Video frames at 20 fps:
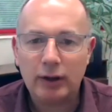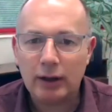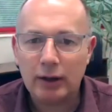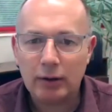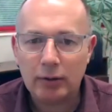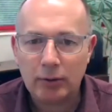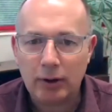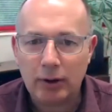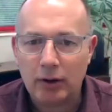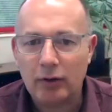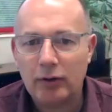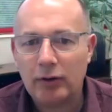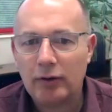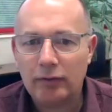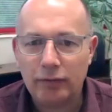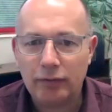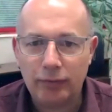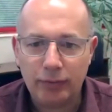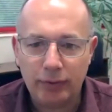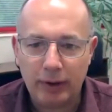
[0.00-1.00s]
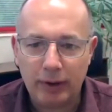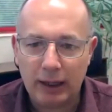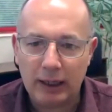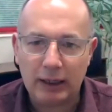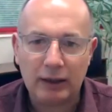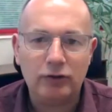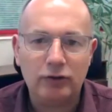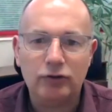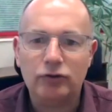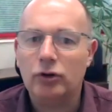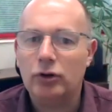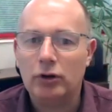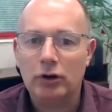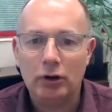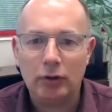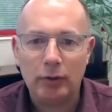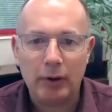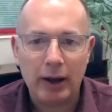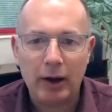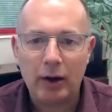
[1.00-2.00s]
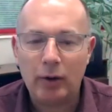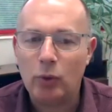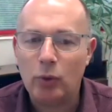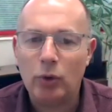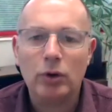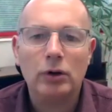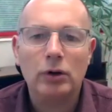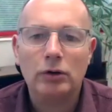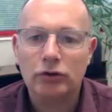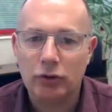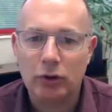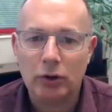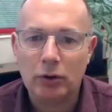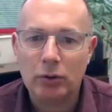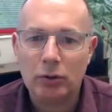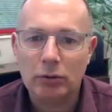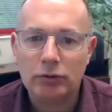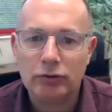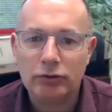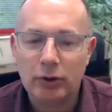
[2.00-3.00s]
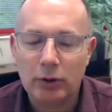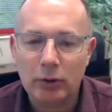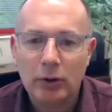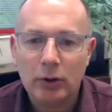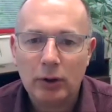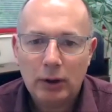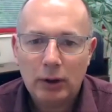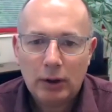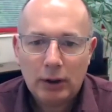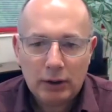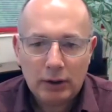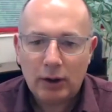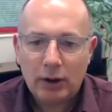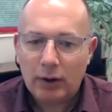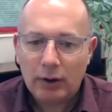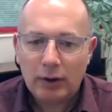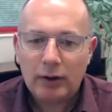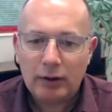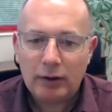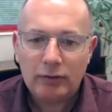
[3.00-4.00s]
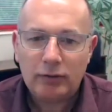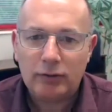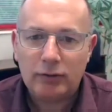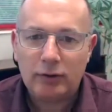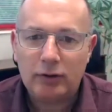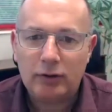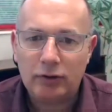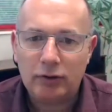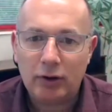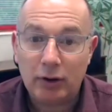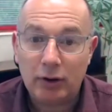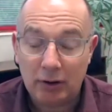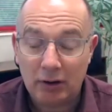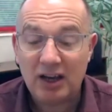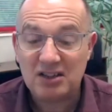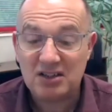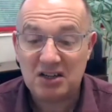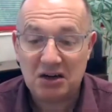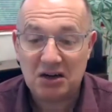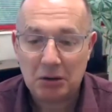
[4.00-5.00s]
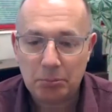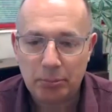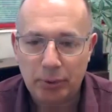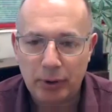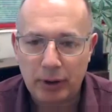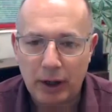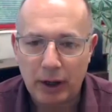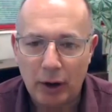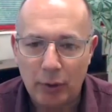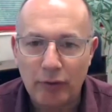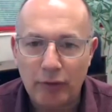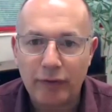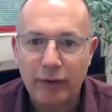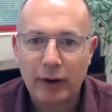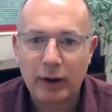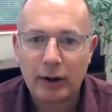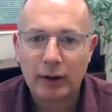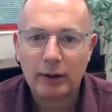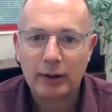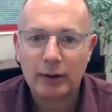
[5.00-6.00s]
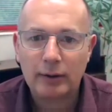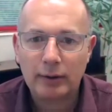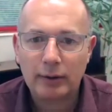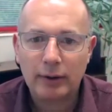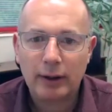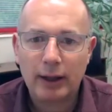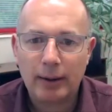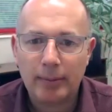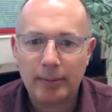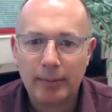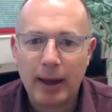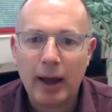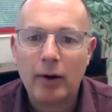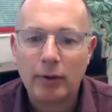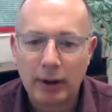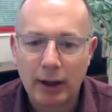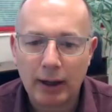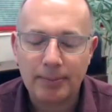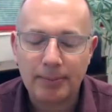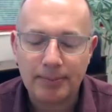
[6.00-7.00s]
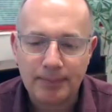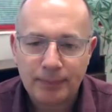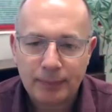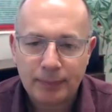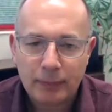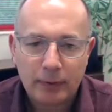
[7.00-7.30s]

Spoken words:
They have heads turned around, walk in circles. So no, it's actually a pretty horrific outcome.